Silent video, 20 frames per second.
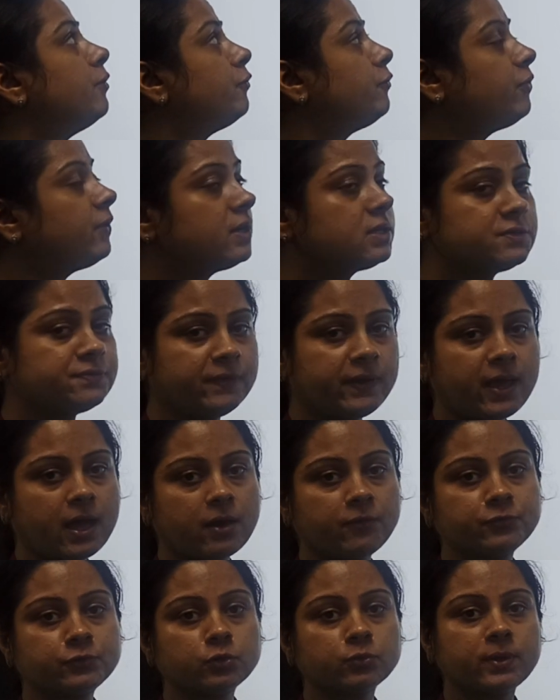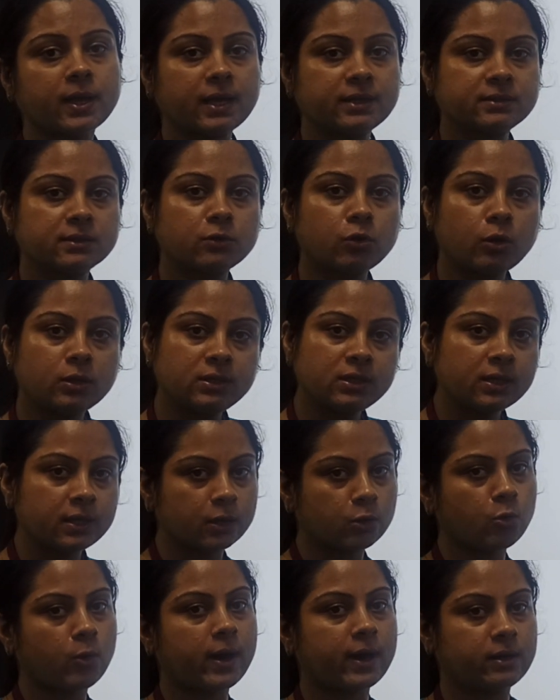first we have to gather all the
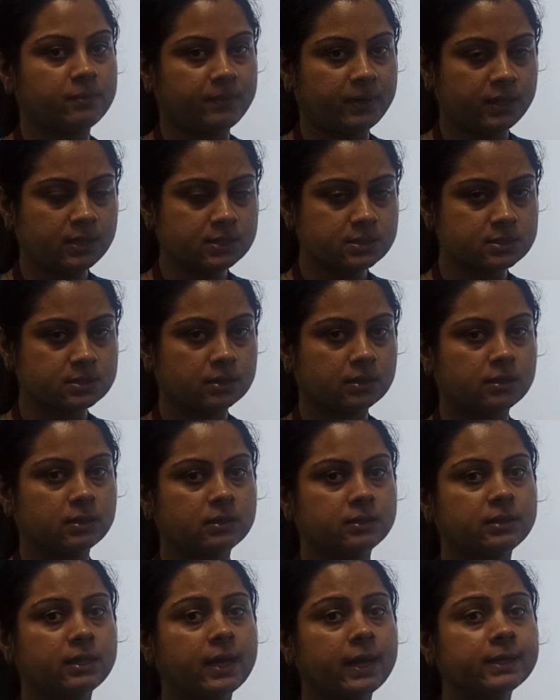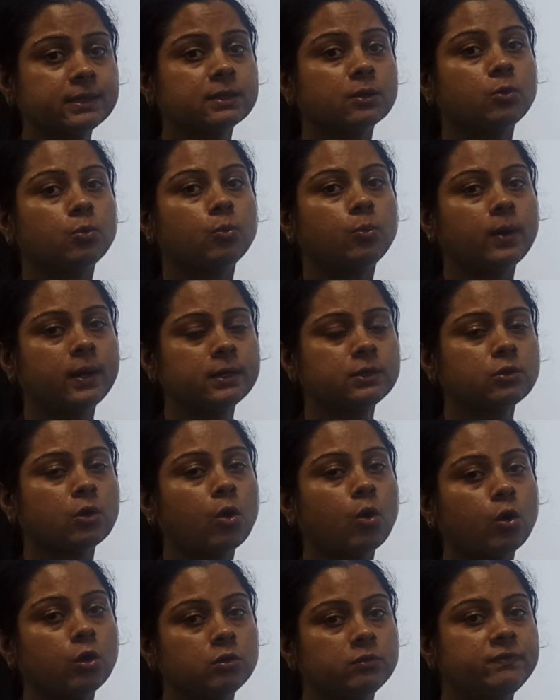requirements, that what
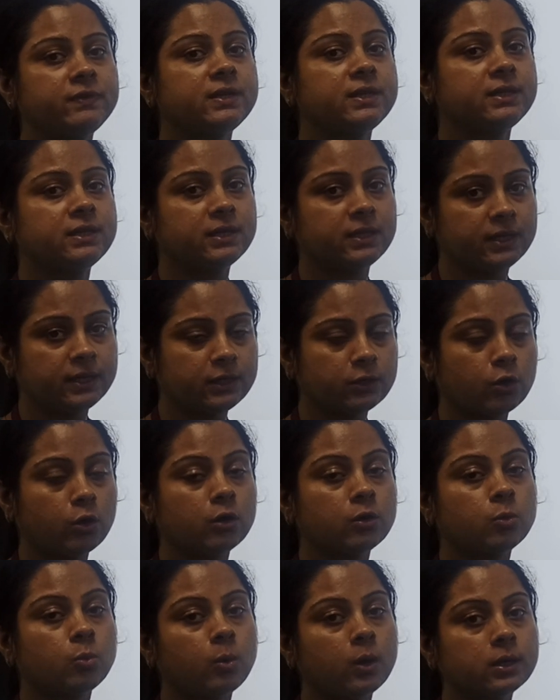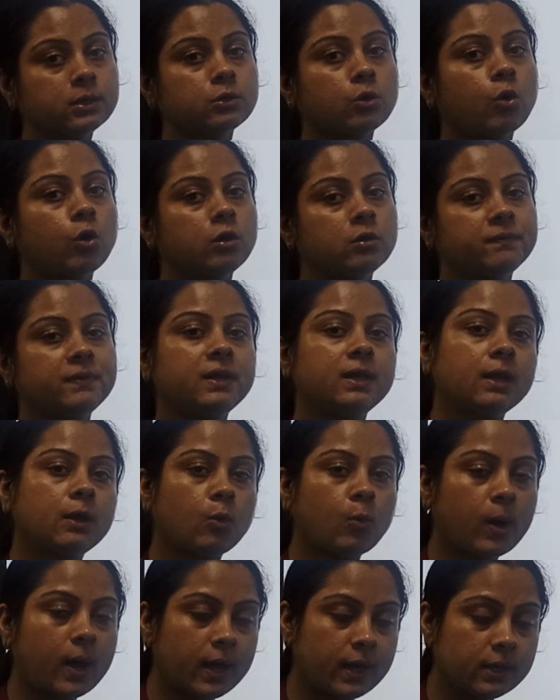all we need or what all we
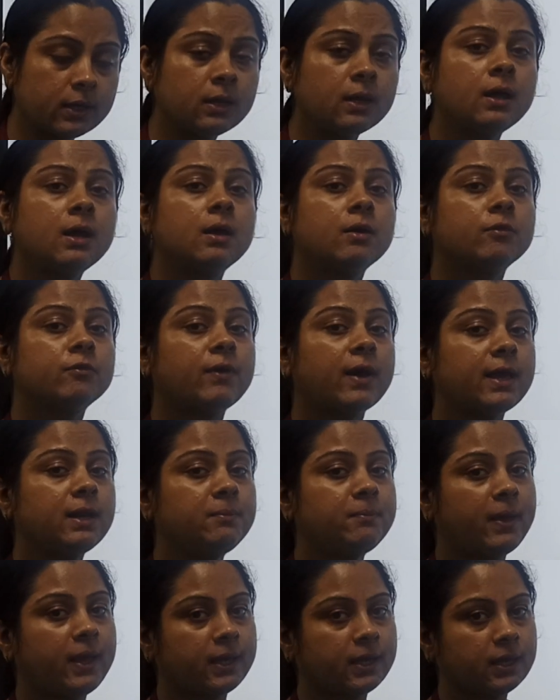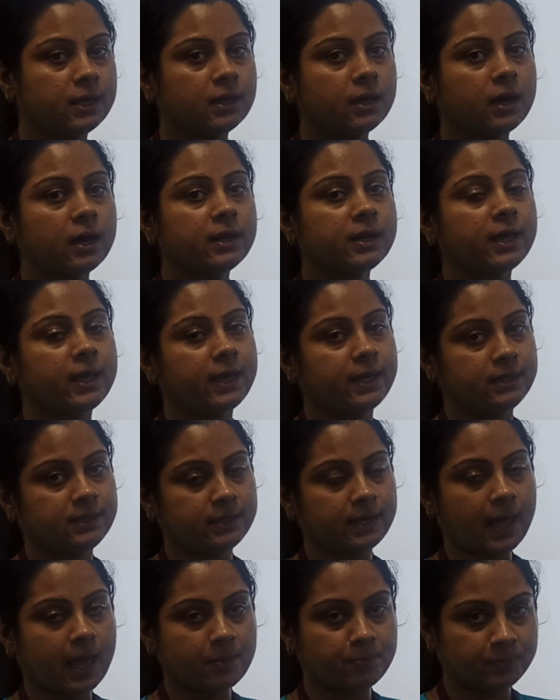require while making our
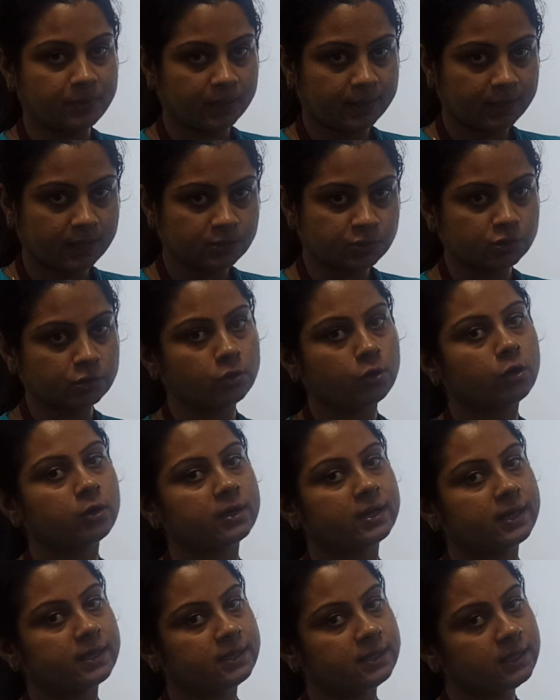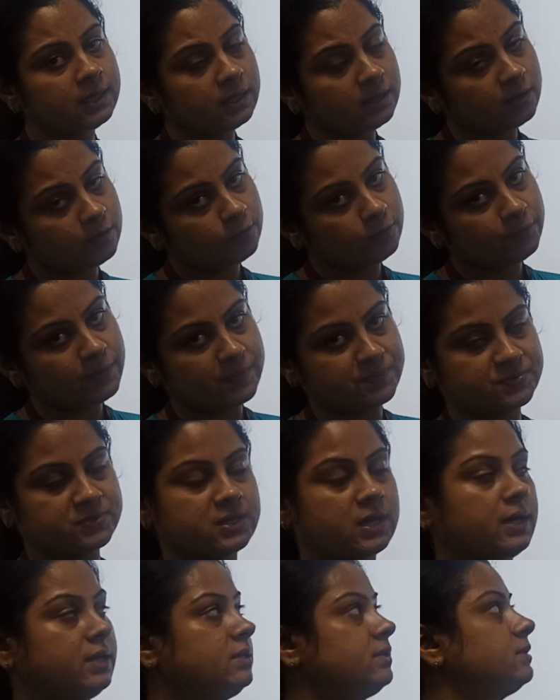any application or any
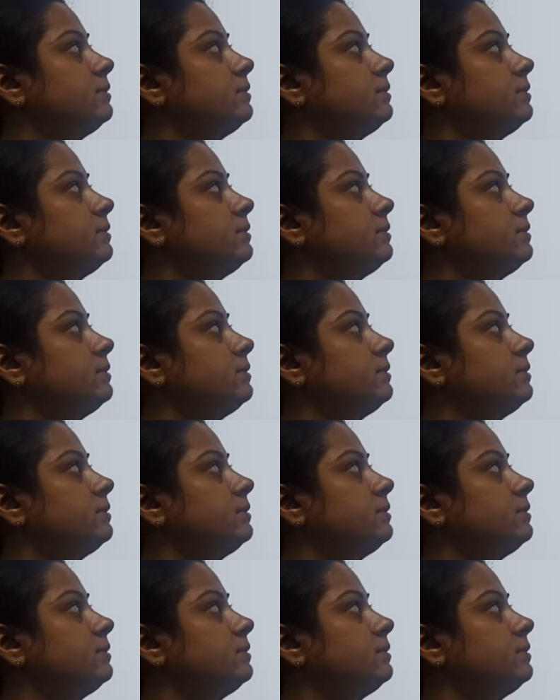website.